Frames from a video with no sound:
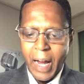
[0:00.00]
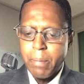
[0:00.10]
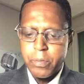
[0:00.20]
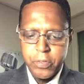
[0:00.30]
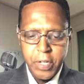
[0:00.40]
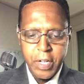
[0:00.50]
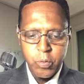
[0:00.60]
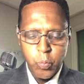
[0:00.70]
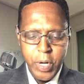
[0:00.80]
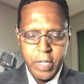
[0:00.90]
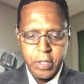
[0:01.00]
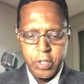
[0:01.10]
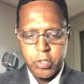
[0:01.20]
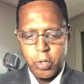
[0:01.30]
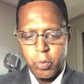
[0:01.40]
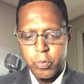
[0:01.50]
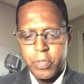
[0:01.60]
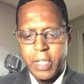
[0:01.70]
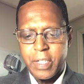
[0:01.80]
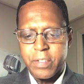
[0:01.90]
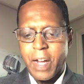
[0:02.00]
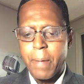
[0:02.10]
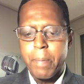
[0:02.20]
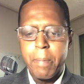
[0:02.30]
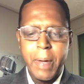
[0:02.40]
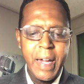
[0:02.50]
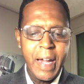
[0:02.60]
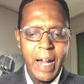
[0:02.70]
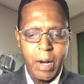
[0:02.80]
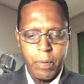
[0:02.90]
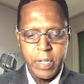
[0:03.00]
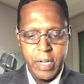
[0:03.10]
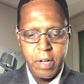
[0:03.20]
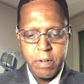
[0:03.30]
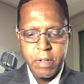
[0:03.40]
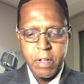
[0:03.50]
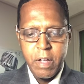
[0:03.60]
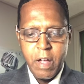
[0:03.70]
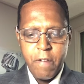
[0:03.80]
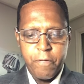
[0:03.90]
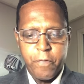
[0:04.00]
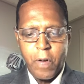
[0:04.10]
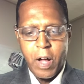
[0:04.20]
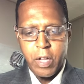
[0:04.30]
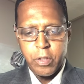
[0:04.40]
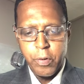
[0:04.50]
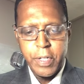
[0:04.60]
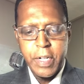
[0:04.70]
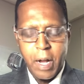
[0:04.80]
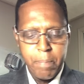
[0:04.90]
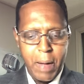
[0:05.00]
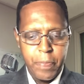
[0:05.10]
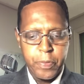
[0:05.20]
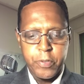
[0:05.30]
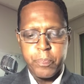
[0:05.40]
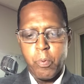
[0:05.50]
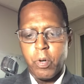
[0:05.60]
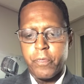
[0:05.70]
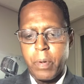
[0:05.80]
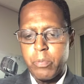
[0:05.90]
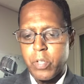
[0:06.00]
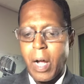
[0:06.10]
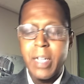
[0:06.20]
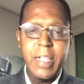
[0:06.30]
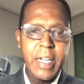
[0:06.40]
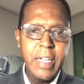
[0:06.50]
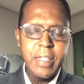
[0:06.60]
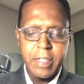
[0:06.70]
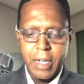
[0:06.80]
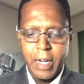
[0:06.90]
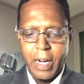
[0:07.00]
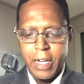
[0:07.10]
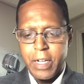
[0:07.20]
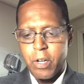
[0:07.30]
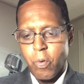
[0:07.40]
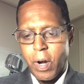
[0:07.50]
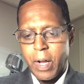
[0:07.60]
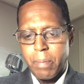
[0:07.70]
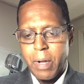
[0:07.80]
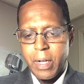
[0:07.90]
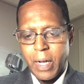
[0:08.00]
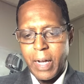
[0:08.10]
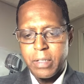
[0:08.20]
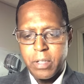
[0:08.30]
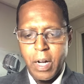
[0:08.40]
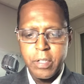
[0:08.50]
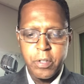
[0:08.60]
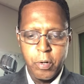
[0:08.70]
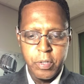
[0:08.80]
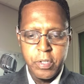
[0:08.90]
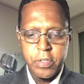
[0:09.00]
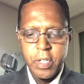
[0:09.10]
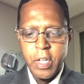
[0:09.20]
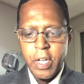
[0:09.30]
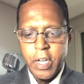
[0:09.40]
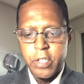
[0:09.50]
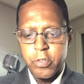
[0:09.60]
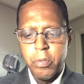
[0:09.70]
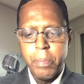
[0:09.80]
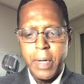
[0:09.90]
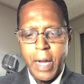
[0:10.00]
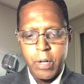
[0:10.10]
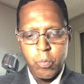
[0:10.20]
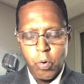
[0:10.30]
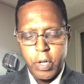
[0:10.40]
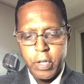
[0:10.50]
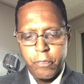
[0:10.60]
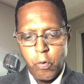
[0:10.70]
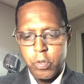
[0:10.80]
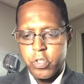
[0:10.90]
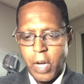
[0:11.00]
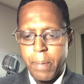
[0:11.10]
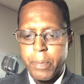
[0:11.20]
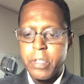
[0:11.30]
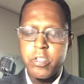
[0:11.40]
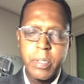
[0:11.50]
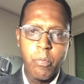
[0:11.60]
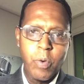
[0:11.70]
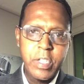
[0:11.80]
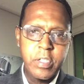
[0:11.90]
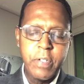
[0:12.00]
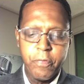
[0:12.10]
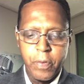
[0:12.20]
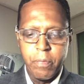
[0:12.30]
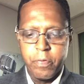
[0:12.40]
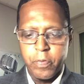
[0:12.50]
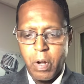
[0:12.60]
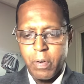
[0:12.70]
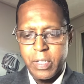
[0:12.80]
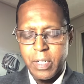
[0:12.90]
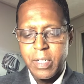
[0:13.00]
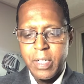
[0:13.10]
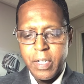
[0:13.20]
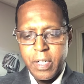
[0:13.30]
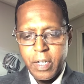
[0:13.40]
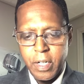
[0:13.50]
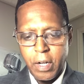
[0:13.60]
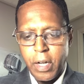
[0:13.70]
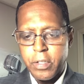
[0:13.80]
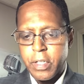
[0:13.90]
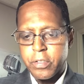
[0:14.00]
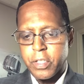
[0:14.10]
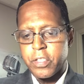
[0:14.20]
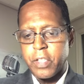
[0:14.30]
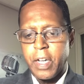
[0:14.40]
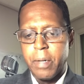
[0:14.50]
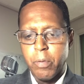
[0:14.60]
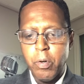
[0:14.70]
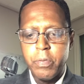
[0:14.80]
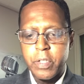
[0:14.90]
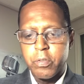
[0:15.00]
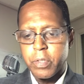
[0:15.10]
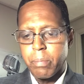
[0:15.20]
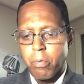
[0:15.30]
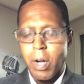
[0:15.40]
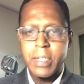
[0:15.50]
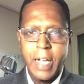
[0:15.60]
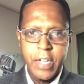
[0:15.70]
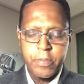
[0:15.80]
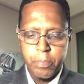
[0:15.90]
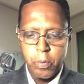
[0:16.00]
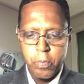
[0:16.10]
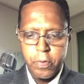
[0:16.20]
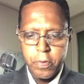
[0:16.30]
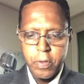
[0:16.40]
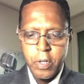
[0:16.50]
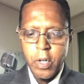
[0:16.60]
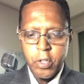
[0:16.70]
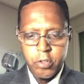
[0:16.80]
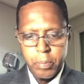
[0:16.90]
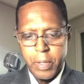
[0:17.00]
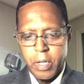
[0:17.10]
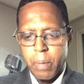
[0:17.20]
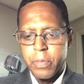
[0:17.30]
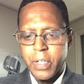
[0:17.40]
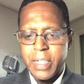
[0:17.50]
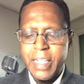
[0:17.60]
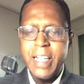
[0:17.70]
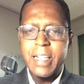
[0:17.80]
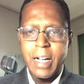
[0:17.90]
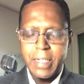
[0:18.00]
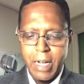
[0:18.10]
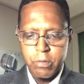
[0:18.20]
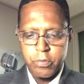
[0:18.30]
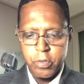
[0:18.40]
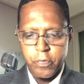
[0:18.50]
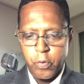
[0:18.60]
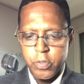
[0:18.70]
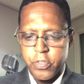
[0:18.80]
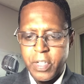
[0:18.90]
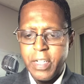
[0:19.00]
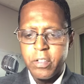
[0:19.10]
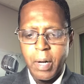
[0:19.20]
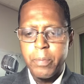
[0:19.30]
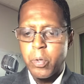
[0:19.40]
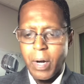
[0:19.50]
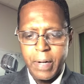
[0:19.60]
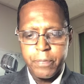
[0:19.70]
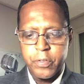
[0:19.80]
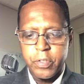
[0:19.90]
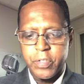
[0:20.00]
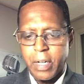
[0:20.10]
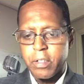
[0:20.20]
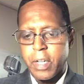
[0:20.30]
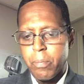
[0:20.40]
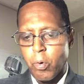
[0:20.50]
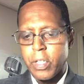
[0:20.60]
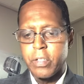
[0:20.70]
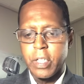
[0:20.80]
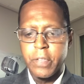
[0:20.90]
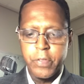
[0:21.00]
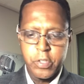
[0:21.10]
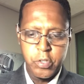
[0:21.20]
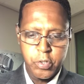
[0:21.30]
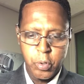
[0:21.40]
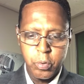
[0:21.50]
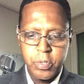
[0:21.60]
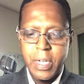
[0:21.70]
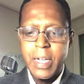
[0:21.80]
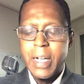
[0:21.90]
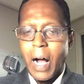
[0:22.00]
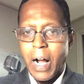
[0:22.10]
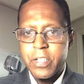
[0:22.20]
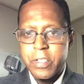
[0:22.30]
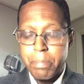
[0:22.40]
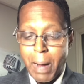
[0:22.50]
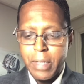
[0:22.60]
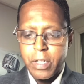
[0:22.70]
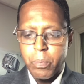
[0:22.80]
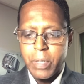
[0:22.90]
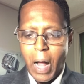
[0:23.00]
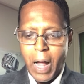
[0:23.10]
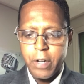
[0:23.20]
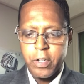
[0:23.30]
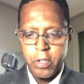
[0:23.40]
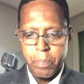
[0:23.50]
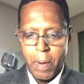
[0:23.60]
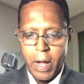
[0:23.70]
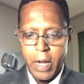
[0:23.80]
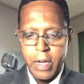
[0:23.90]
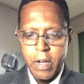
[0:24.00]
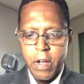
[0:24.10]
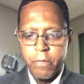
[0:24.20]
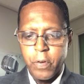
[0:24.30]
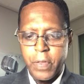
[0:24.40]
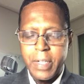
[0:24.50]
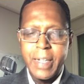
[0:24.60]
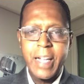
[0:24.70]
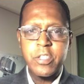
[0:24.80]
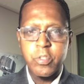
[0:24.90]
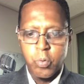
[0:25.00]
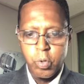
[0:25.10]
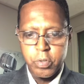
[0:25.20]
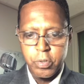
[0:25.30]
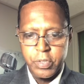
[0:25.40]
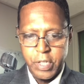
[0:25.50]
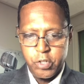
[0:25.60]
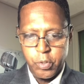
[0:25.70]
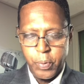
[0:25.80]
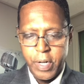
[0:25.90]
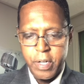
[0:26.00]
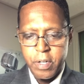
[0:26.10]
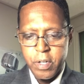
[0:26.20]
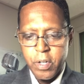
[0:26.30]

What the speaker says: MCing weekly shows in the Tampa Bay area, learning about the sport from John Heath, Eddie Graham, and Don Curtis. He soon began working for Championship Wrestling from Florida, and in 1960 he moved into the broadcast booth to become the lead announcer for CWF's Saturday morning television shows, a spot he would occupy for the next quarter century.